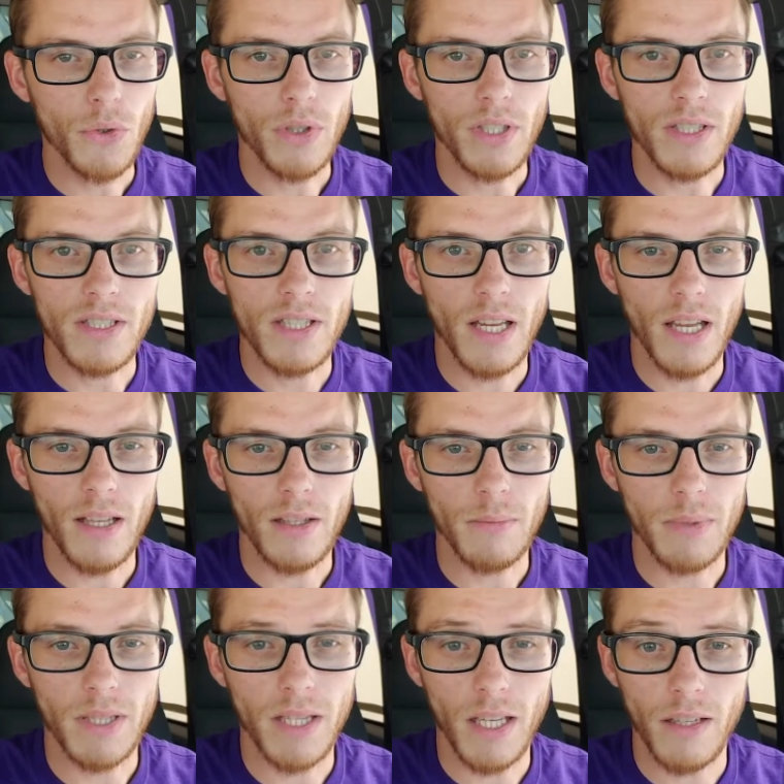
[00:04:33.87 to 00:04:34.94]
can tell,
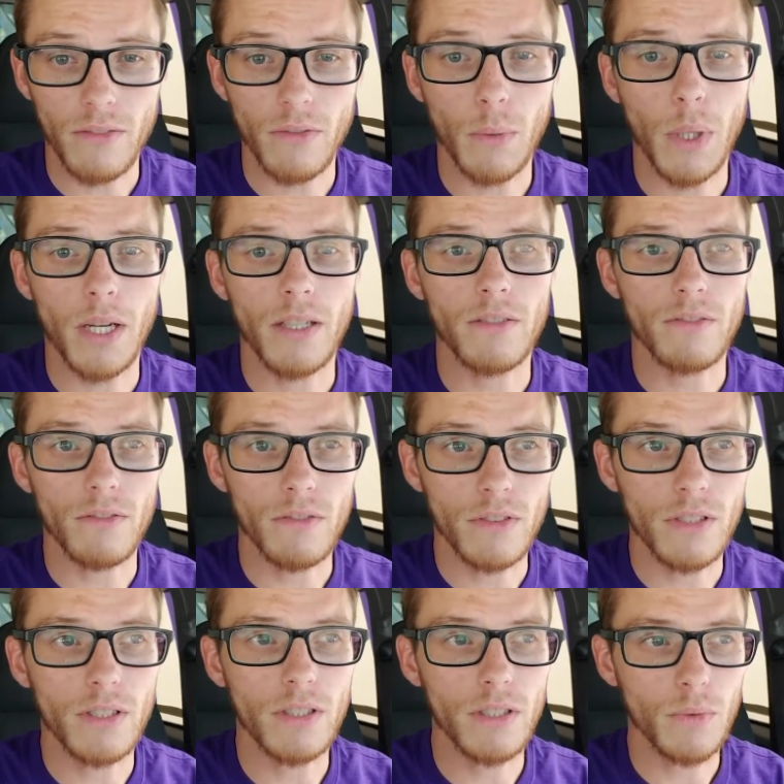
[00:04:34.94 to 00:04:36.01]
but that went
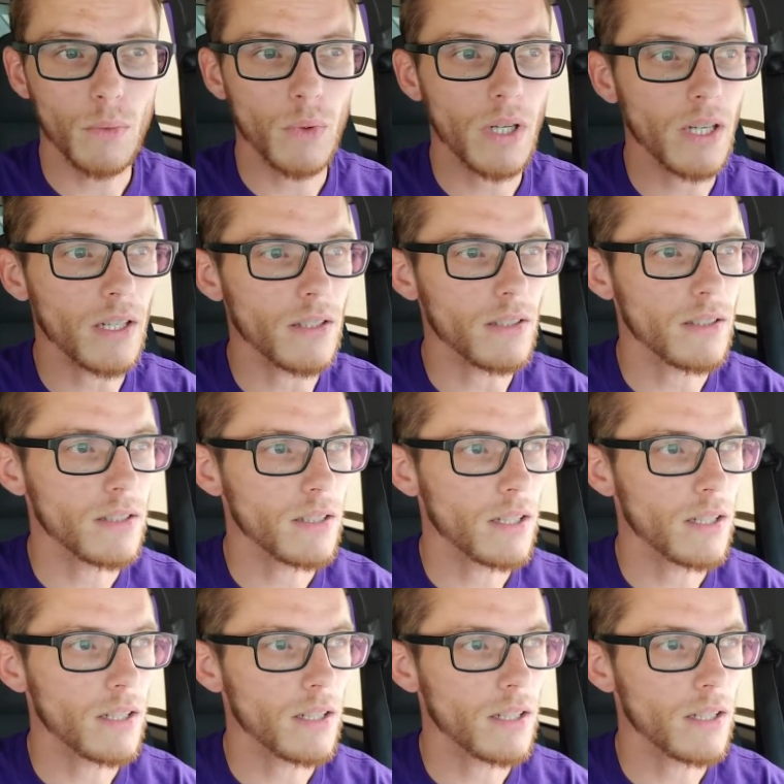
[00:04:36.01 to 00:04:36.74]
really well.